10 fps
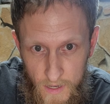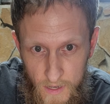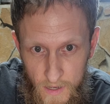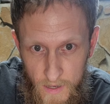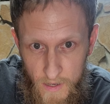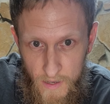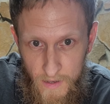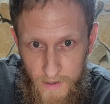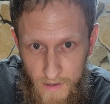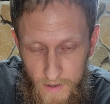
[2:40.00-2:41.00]

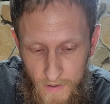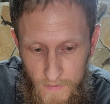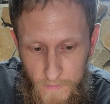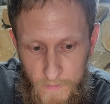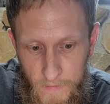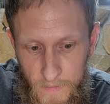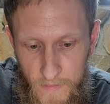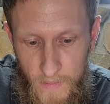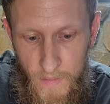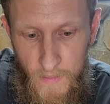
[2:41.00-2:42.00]

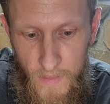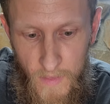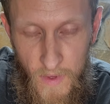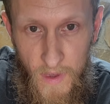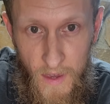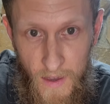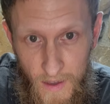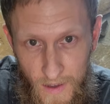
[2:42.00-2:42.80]
No one is speaking in this clip.